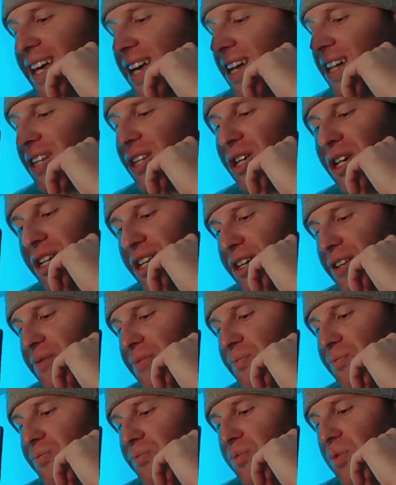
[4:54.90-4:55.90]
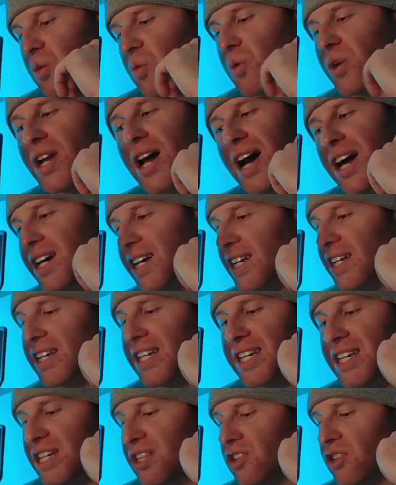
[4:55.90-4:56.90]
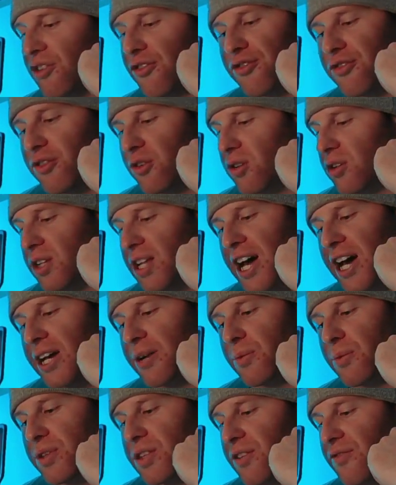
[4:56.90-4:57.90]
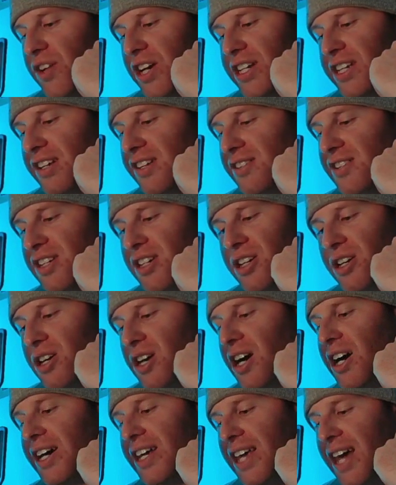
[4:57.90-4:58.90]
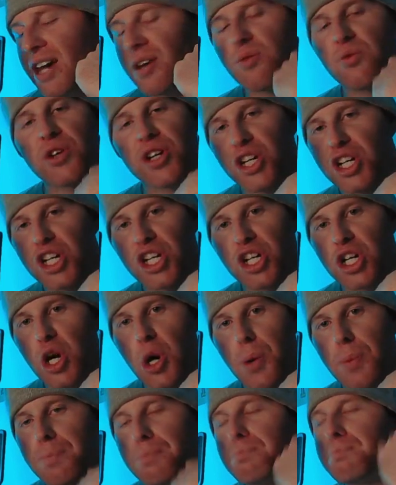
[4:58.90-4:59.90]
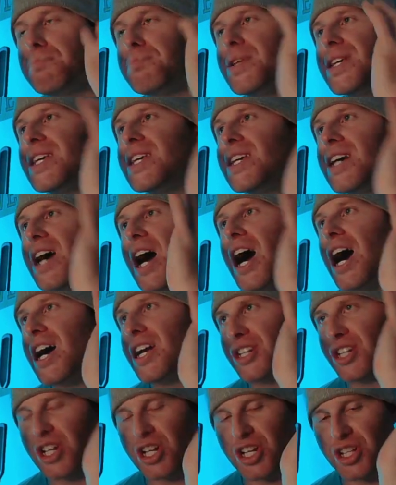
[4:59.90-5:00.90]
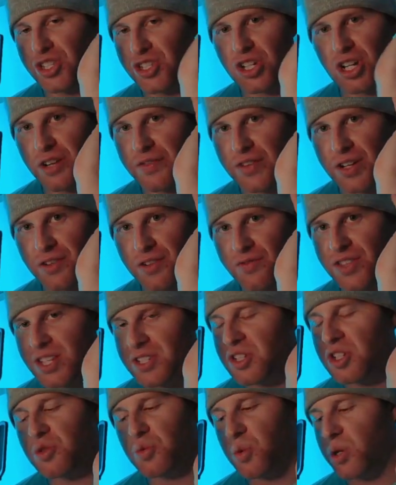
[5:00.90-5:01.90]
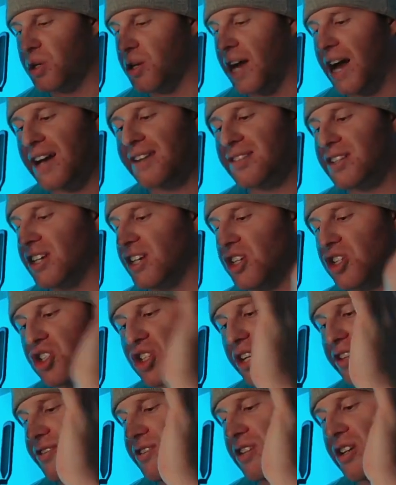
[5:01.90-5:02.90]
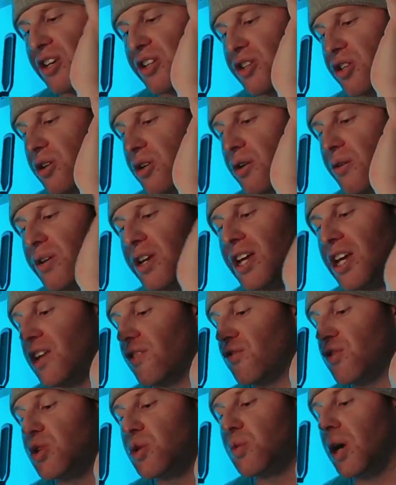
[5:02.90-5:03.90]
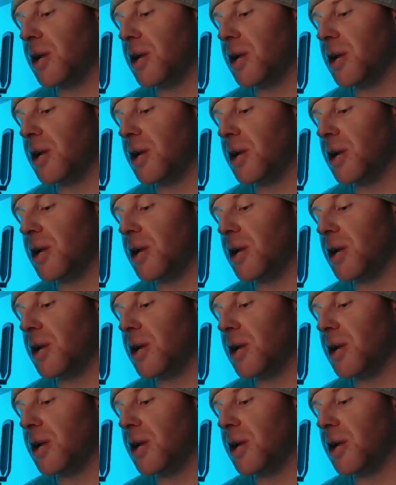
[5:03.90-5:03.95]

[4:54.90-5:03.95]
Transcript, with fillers: Look, we're not going to eat the full line with the Vikings here. Again, we're going to go beyond conservative. This is where you guys can adjust it on your own. If you want